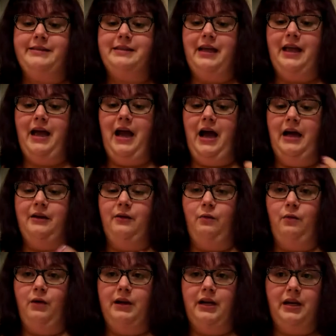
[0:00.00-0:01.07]
say I
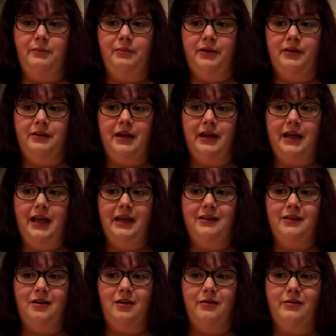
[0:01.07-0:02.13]
don't want any birthday cake,
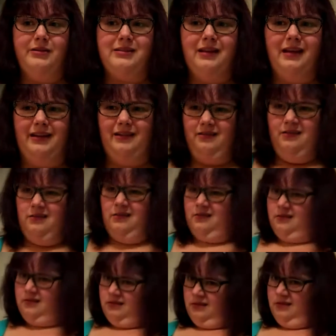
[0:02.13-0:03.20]
they're always like,
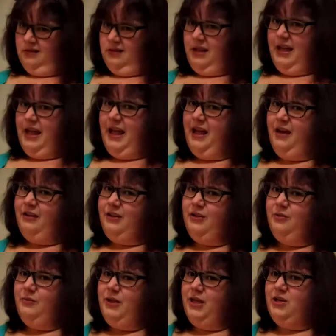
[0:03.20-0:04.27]
"The hell
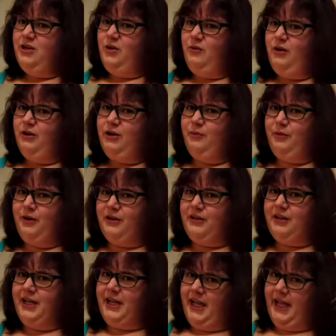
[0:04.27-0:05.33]
you mean you don't want no
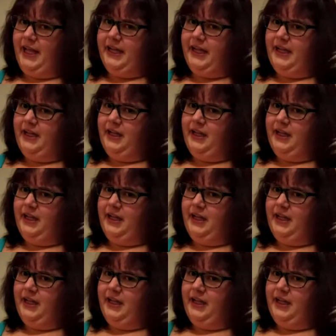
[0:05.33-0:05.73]
birthday cake?